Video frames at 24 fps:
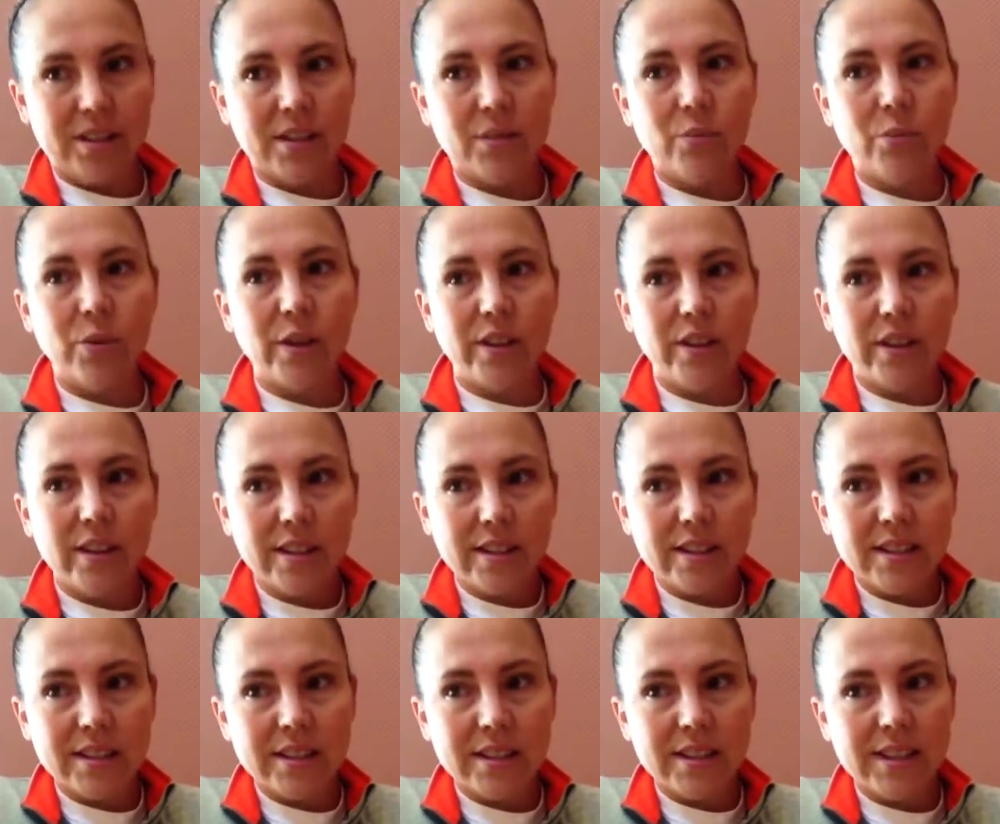And what
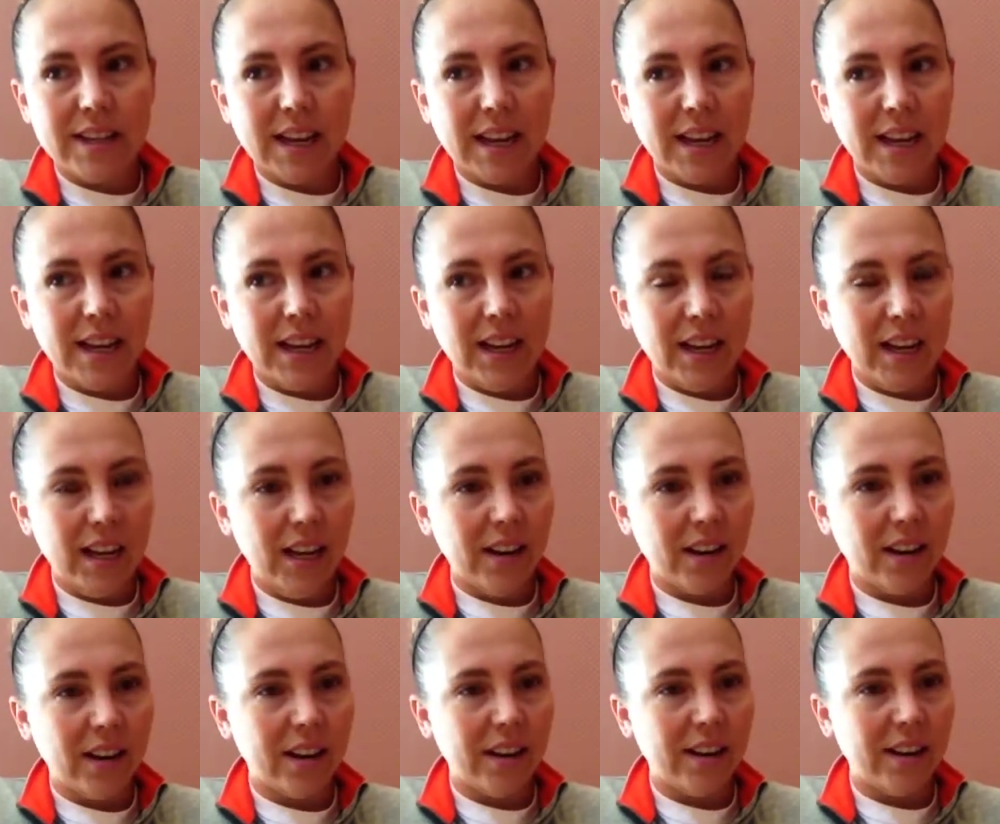this is saying
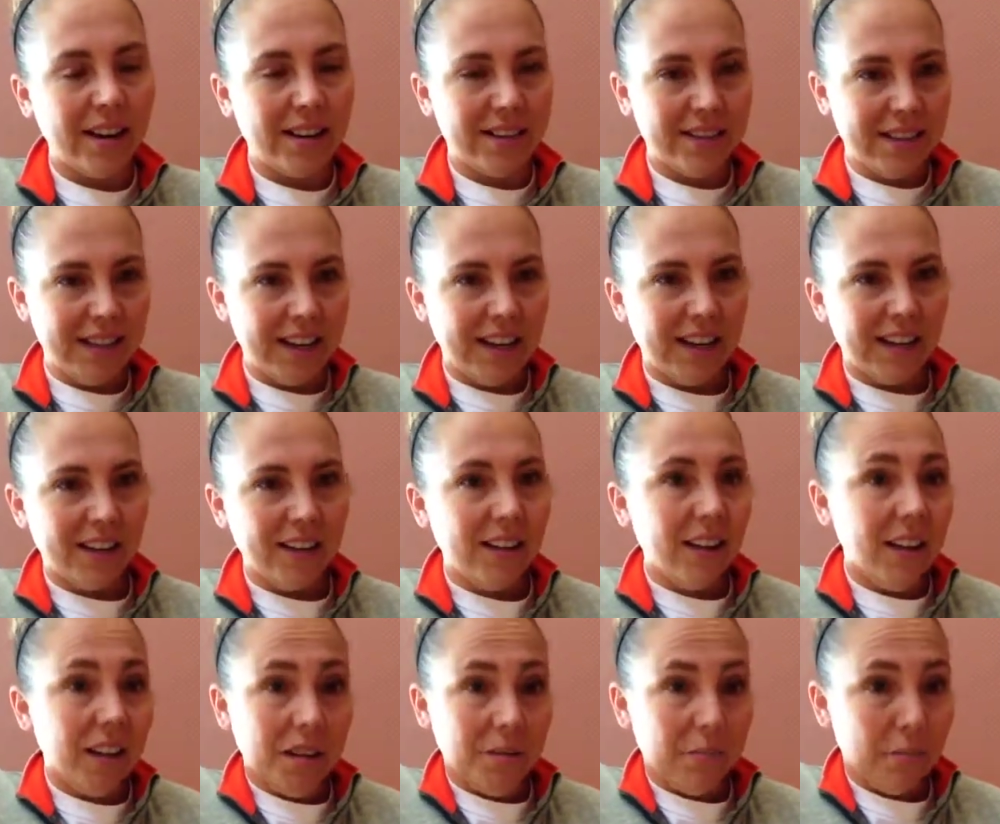here is that
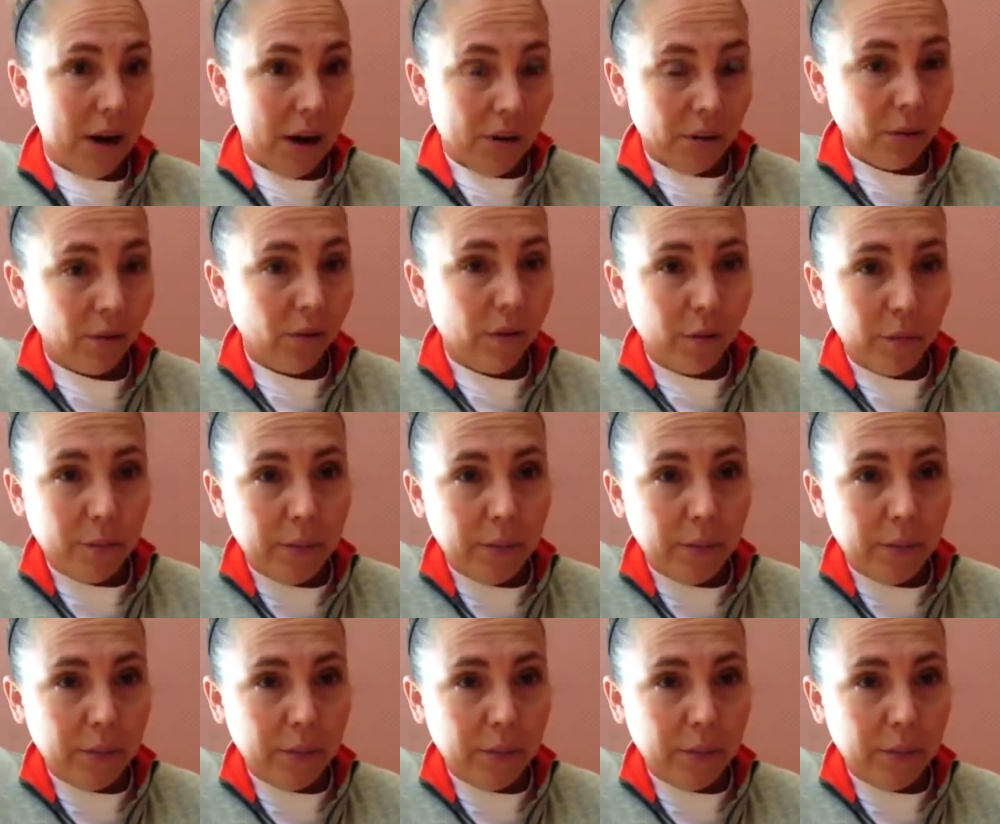powerful